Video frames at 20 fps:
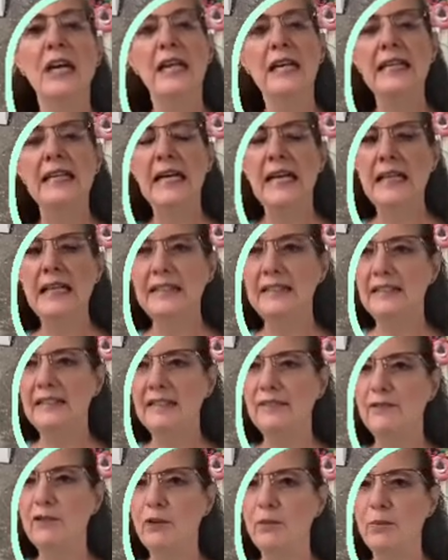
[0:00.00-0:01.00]
yet
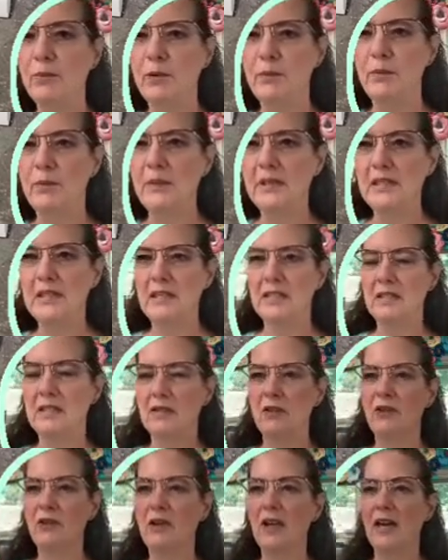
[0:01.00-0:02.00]
different purposes,
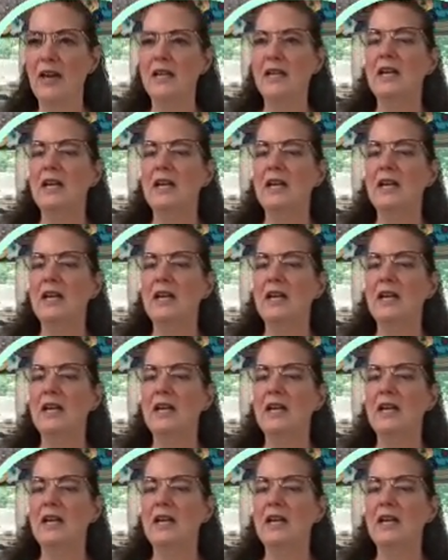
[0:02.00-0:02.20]
okay?